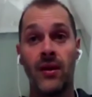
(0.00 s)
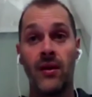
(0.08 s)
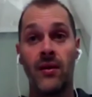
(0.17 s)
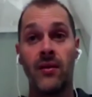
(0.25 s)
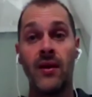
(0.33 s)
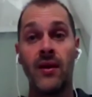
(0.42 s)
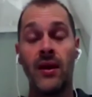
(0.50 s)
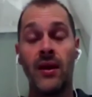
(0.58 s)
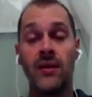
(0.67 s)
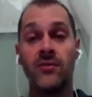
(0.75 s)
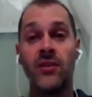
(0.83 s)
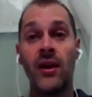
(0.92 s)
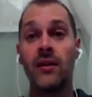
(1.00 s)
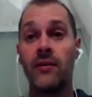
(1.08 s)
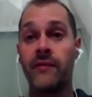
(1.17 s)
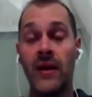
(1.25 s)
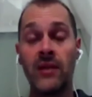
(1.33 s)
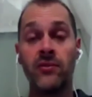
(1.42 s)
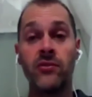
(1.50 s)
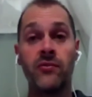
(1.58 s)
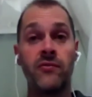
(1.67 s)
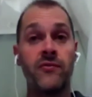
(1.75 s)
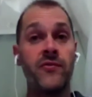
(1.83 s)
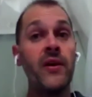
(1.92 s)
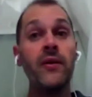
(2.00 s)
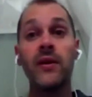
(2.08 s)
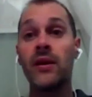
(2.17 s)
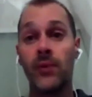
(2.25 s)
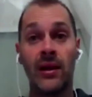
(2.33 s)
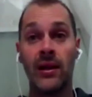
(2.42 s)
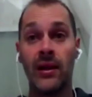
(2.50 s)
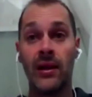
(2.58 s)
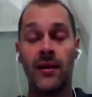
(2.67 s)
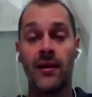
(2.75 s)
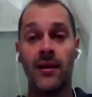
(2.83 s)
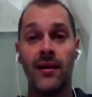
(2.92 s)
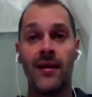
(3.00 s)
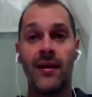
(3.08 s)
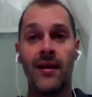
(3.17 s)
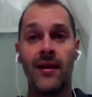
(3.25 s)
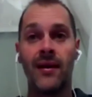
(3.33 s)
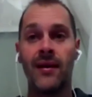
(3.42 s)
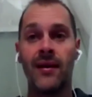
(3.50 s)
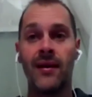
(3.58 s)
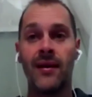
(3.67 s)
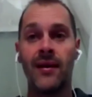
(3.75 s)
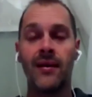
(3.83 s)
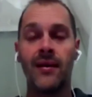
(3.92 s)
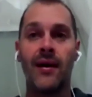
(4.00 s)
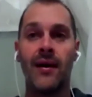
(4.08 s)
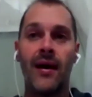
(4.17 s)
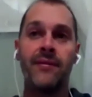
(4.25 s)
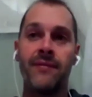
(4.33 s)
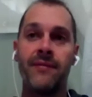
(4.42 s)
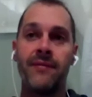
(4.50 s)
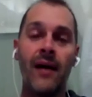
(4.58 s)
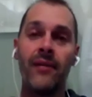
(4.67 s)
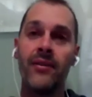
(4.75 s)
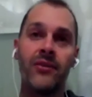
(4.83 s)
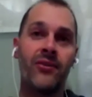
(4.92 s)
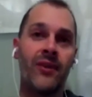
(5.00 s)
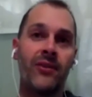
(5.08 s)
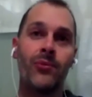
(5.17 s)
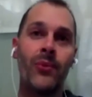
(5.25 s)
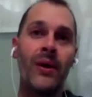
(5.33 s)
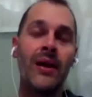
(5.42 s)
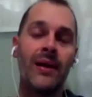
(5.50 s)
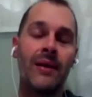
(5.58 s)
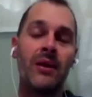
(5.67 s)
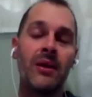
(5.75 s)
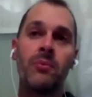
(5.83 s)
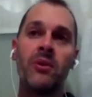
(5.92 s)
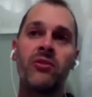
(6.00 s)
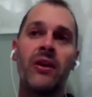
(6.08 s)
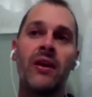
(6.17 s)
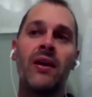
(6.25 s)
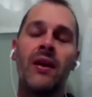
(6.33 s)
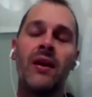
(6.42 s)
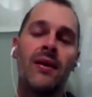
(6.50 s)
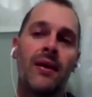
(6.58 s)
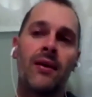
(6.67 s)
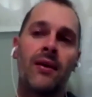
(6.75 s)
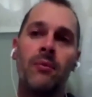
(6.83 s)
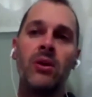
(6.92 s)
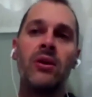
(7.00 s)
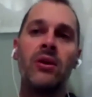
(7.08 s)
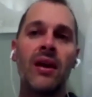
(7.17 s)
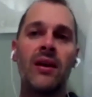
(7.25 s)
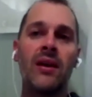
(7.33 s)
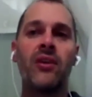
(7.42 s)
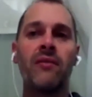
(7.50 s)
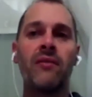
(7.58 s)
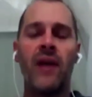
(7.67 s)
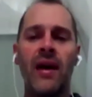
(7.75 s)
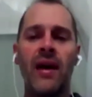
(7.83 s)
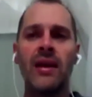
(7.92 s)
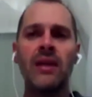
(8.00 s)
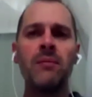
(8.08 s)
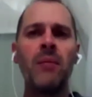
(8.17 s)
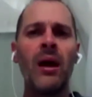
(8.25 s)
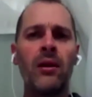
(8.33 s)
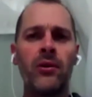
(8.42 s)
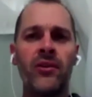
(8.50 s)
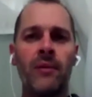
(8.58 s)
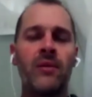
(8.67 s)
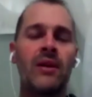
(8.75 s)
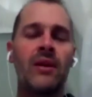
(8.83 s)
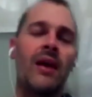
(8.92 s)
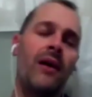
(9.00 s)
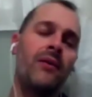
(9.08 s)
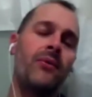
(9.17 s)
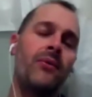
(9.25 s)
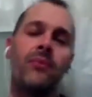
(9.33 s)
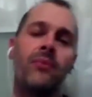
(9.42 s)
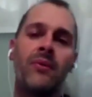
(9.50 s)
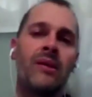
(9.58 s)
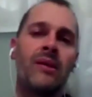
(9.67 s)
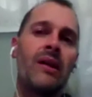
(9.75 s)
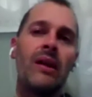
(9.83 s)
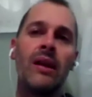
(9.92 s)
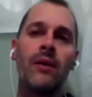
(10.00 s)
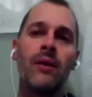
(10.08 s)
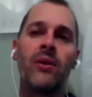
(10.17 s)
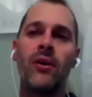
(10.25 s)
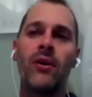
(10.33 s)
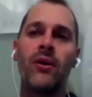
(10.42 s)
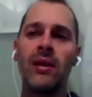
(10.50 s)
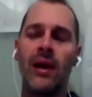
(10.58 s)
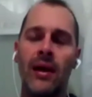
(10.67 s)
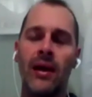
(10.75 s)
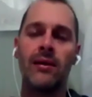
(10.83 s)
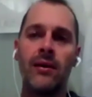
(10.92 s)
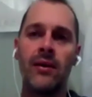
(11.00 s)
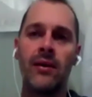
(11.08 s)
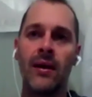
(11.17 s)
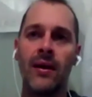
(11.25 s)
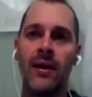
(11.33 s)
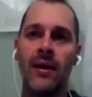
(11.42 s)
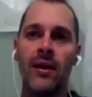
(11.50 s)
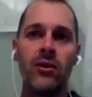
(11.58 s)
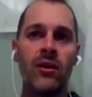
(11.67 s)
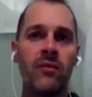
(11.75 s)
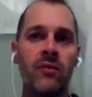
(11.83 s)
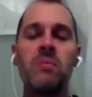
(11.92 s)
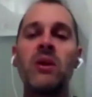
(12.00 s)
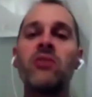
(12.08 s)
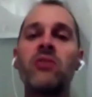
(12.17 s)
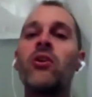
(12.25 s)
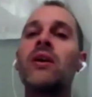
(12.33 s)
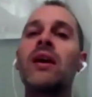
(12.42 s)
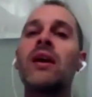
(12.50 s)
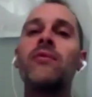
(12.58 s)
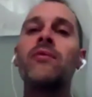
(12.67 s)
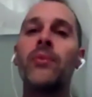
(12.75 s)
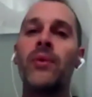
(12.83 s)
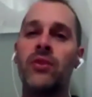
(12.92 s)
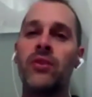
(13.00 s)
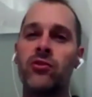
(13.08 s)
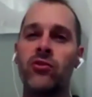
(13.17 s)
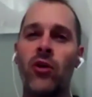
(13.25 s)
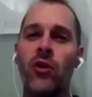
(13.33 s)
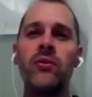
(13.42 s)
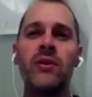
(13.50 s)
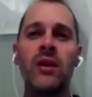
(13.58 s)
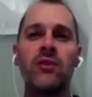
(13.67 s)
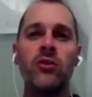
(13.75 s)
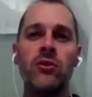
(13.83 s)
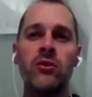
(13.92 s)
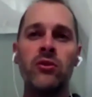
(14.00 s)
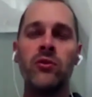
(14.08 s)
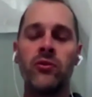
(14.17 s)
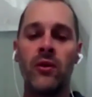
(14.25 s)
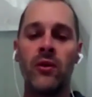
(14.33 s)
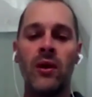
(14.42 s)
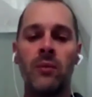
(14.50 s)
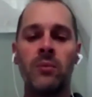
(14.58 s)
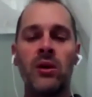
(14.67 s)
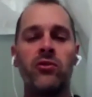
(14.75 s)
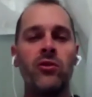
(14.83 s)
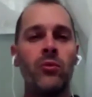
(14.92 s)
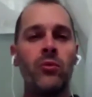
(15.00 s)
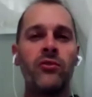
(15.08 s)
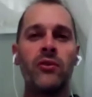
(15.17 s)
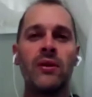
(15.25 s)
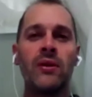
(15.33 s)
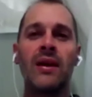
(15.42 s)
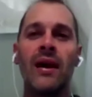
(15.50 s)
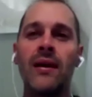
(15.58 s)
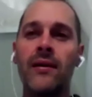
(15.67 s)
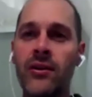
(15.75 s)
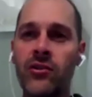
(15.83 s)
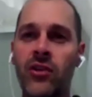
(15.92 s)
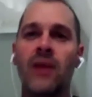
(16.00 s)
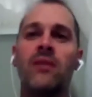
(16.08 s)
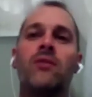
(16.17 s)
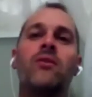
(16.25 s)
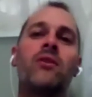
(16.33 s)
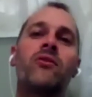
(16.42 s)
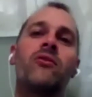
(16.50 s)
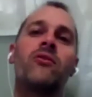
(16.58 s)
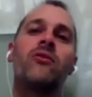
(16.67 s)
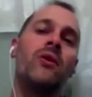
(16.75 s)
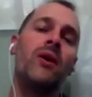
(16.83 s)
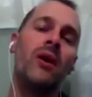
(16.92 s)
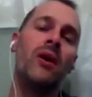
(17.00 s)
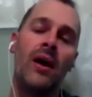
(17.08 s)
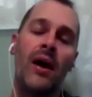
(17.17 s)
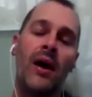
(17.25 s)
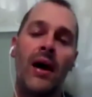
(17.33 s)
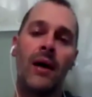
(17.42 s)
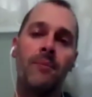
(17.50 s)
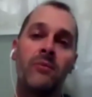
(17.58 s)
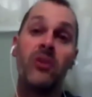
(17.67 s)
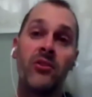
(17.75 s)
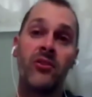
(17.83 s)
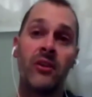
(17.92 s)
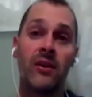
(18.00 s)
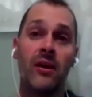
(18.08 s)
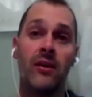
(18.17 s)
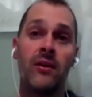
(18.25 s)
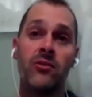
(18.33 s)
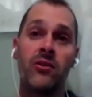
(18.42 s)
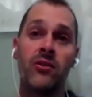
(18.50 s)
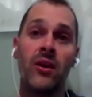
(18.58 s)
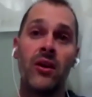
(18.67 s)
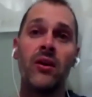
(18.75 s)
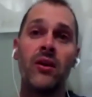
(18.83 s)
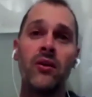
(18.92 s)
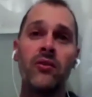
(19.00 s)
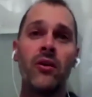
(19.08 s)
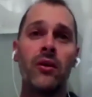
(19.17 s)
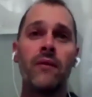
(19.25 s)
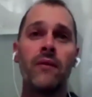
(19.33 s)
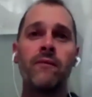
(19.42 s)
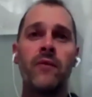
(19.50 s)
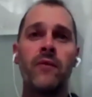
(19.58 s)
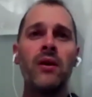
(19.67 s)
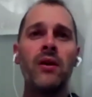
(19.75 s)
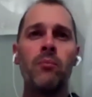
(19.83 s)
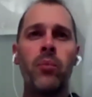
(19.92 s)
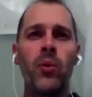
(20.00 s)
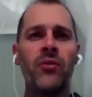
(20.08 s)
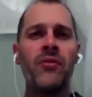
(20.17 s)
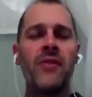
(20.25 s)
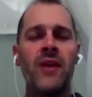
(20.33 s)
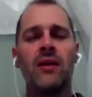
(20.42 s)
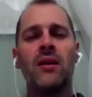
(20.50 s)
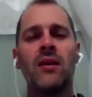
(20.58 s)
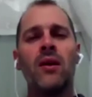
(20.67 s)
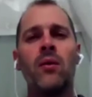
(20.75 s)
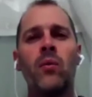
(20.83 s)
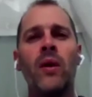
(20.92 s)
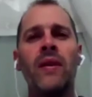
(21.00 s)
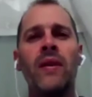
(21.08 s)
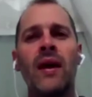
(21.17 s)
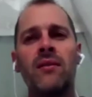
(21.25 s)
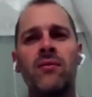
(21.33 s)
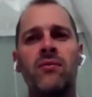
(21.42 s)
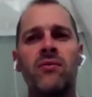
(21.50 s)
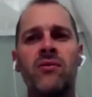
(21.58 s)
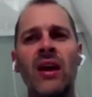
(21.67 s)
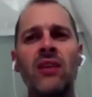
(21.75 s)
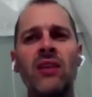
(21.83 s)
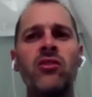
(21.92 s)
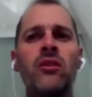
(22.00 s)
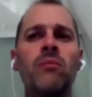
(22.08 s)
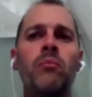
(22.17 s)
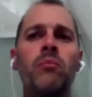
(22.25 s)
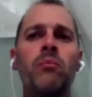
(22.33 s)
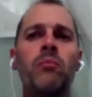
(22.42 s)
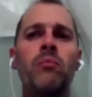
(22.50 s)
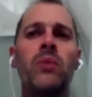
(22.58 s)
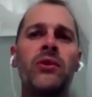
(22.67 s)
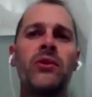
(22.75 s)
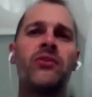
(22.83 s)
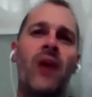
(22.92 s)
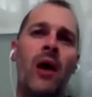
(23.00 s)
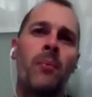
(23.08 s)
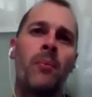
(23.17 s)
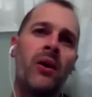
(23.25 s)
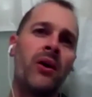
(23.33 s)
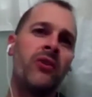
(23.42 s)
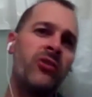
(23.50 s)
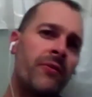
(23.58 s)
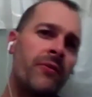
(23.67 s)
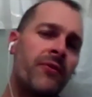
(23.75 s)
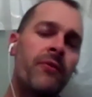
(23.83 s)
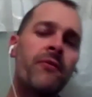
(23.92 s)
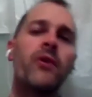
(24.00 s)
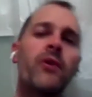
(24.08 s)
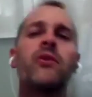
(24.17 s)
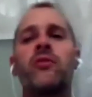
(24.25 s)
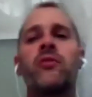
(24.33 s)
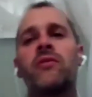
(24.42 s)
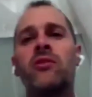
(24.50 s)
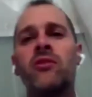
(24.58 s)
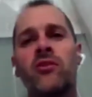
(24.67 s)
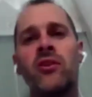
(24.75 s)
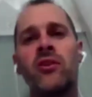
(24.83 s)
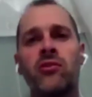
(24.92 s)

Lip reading: They take offense very quickly. And I found this as well. I mean, especially communicating via email or something now, we're dealing with online learning. You have to be so careful with the tone that you use, because you want to encourage and not to disencourage. So very important then, when that tension builds up, shift the focus of the discussion.